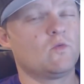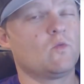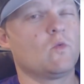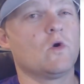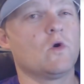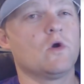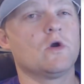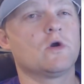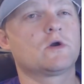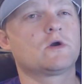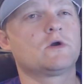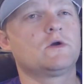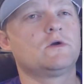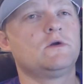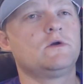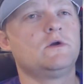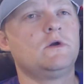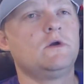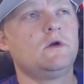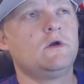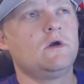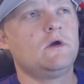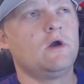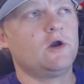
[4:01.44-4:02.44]
work. I
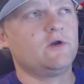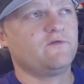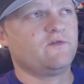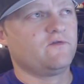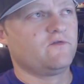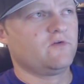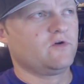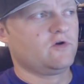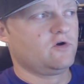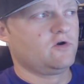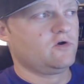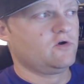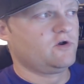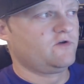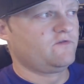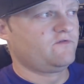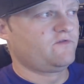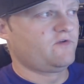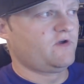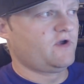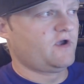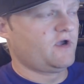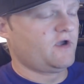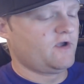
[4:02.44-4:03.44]
don't know if you've ever heard
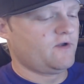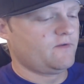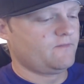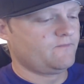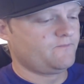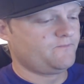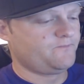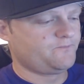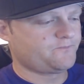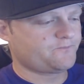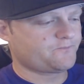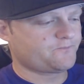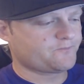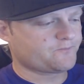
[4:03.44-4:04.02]
of, um,